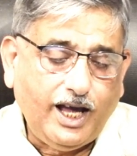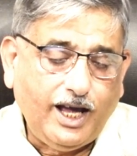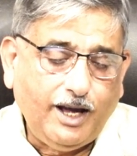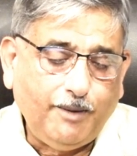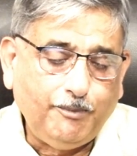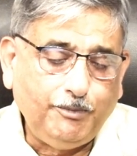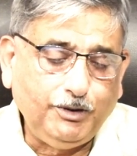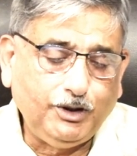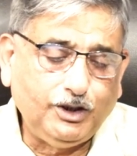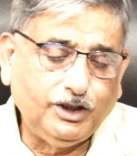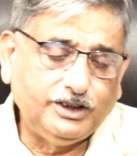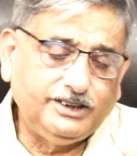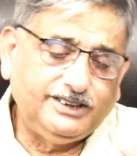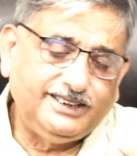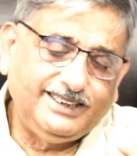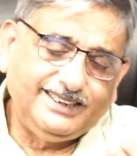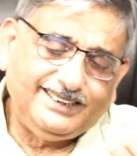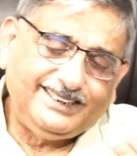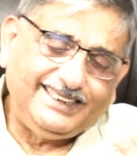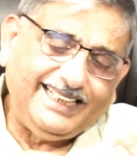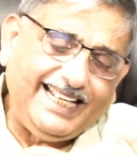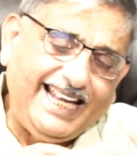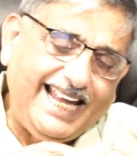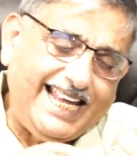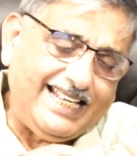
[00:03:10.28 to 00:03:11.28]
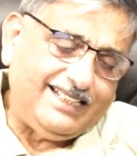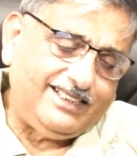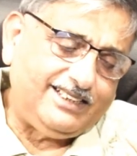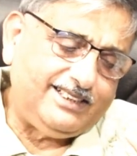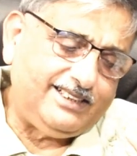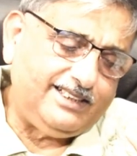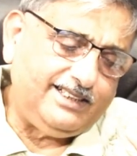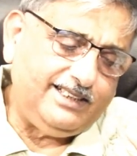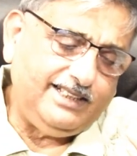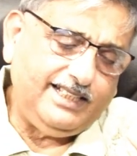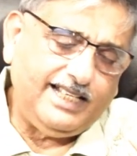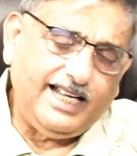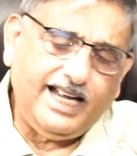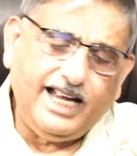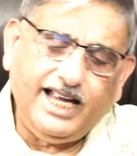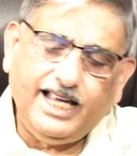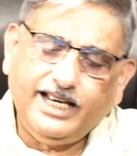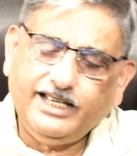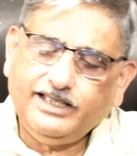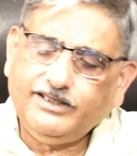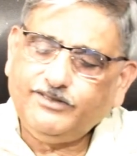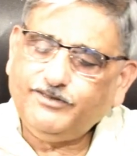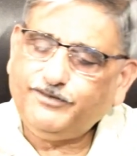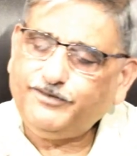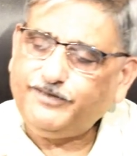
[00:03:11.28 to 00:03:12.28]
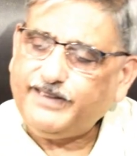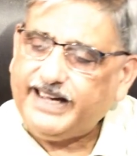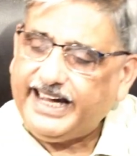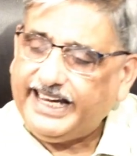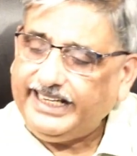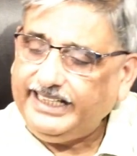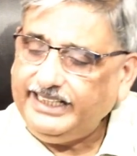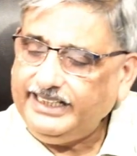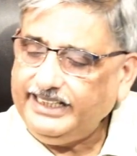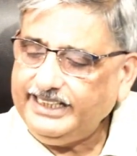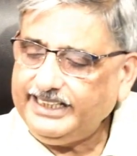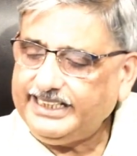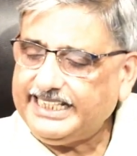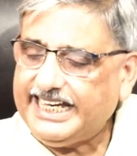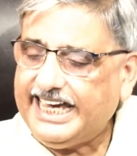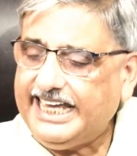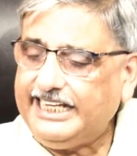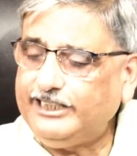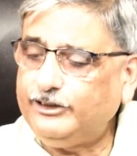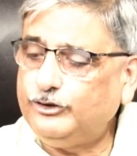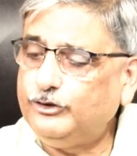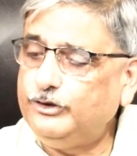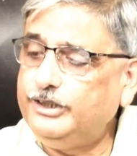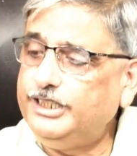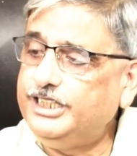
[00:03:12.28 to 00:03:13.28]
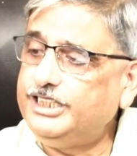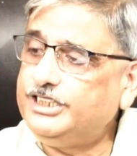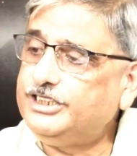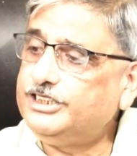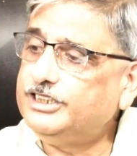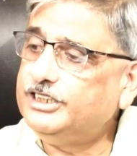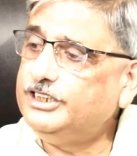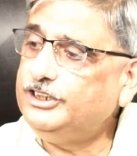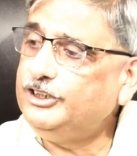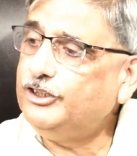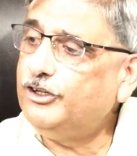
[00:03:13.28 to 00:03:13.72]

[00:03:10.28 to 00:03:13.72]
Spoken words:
because this STR finally calculation,